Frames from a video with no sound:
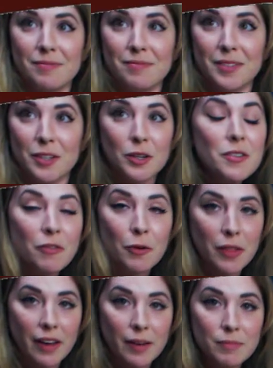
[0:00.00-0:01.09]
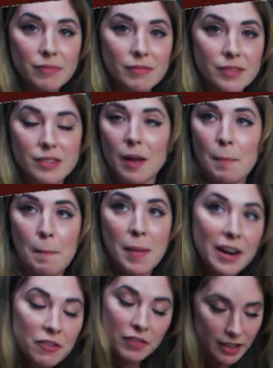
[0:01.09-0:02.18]
good for them. It's not
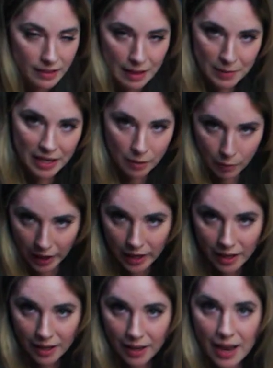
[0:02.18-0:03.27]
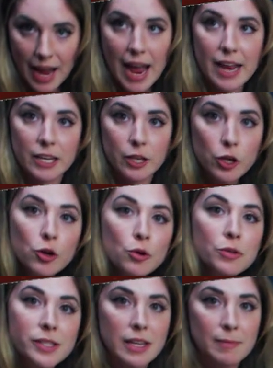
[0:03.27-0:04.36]
benefiting them in any way. And you
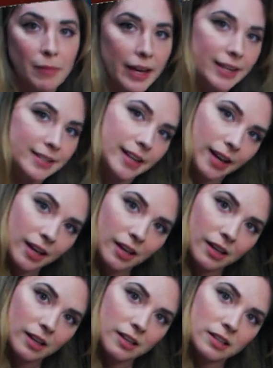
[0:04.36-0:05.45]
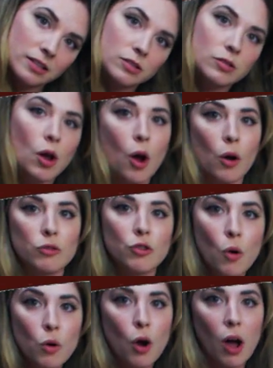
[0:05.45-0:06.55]
seem like a dick. So
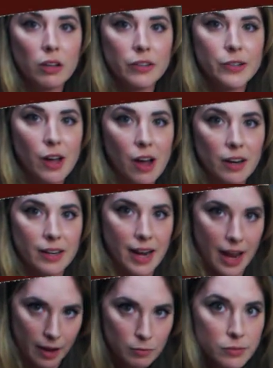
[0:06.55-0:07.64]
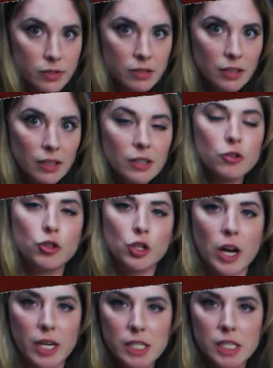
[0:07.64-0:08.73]
don't call your dog names.
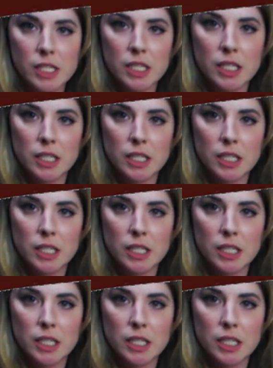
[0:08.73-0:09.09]
Just